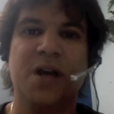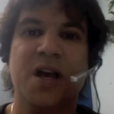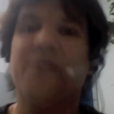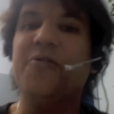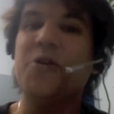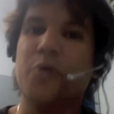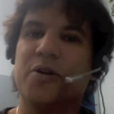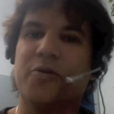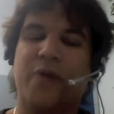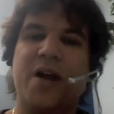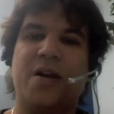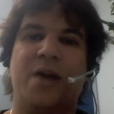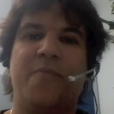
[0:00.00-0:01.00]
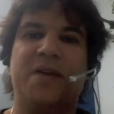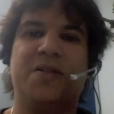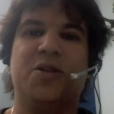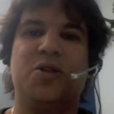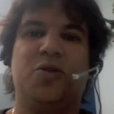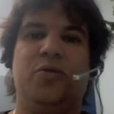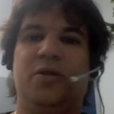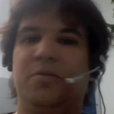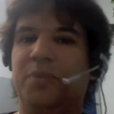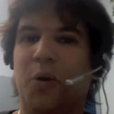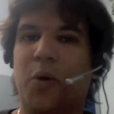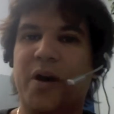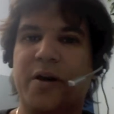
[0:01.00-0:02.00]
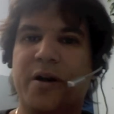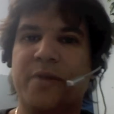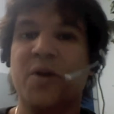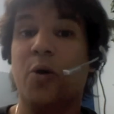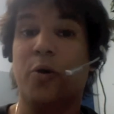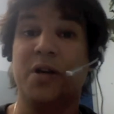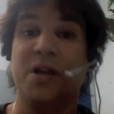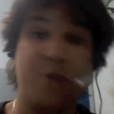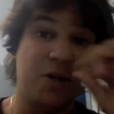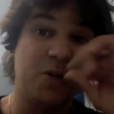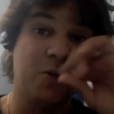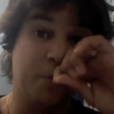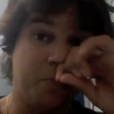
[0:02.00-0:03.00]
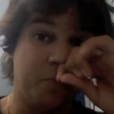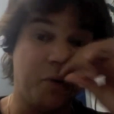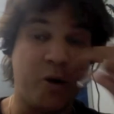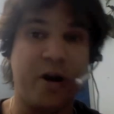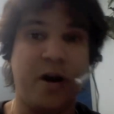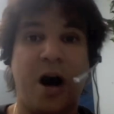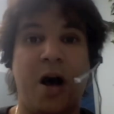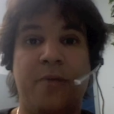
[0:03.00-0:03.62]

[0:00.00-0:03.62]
If you were to write a message to an employer or an email to an employer